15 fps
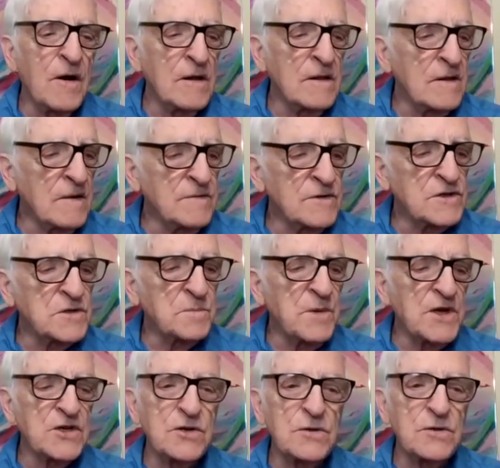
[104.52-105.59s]
all on this
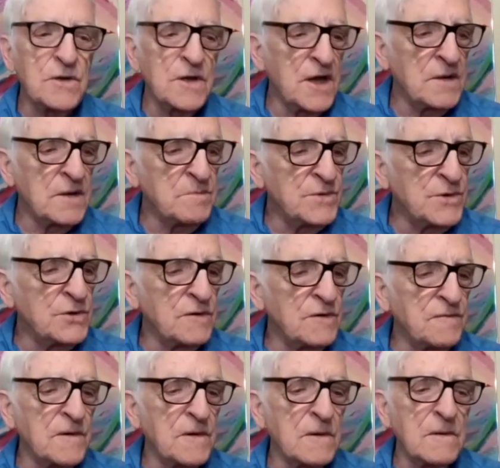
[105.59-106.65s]
special and
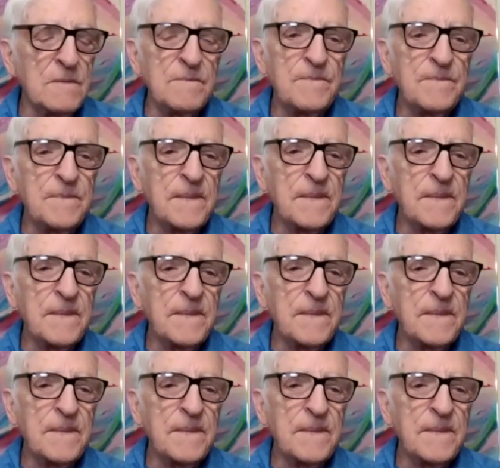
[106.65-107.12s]
beautiful,